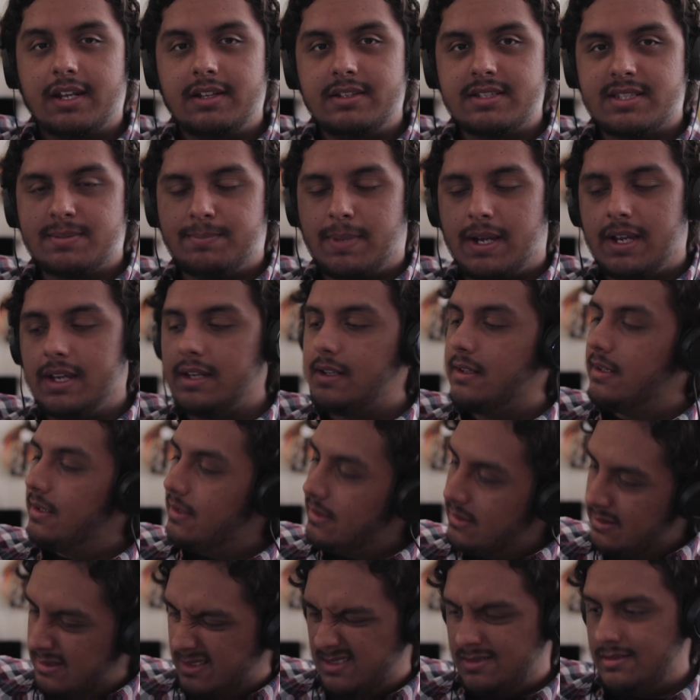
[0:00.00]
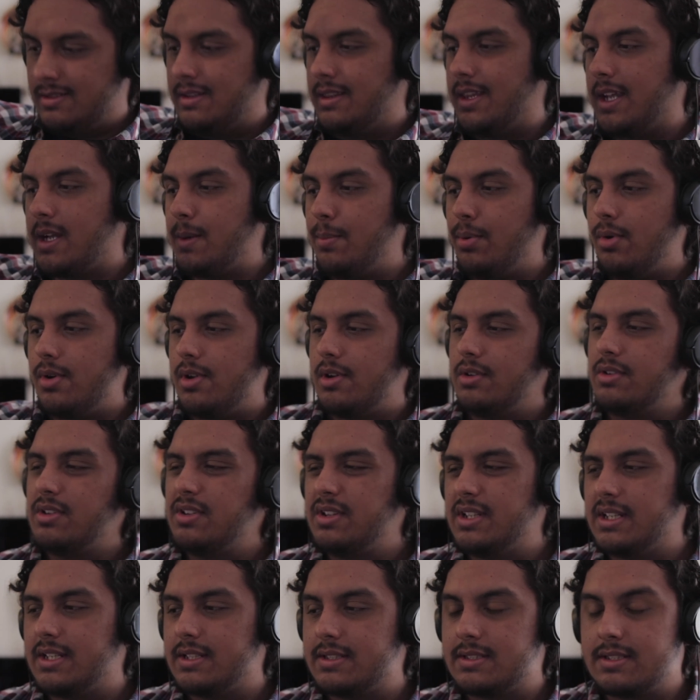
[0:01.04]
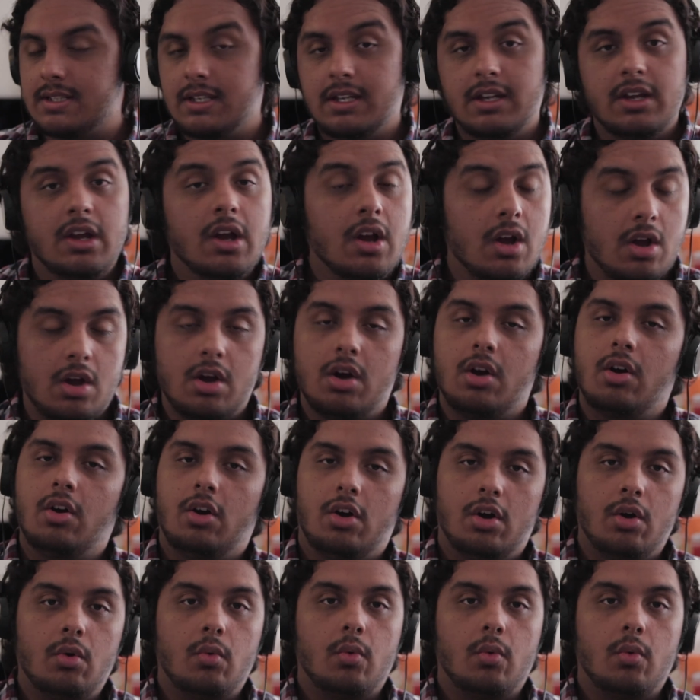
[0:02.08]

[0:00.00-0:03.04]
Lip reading: and spine, like a Predator does. Oh